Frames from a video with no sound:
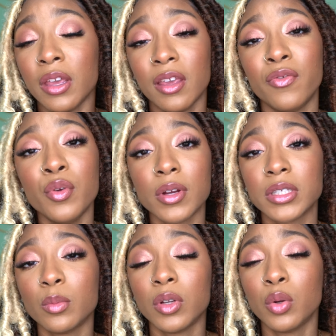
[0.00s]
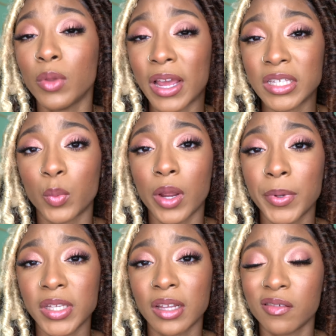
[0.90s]
if you are someone who likes to wear
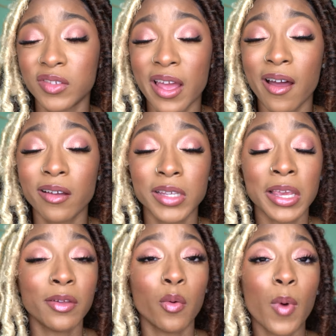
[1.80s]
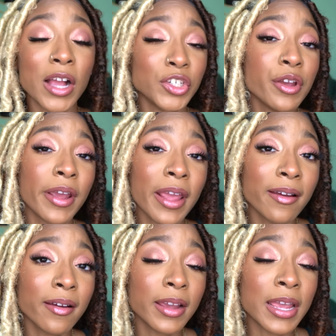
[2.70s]
protective styles either wash your
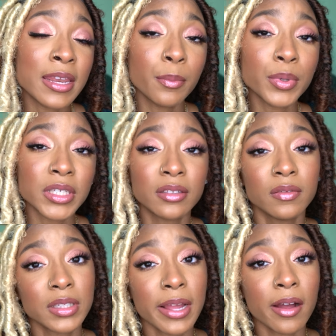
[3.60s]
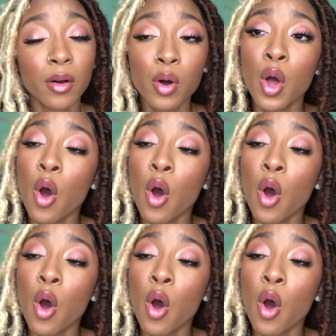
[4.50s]
hair in the protective style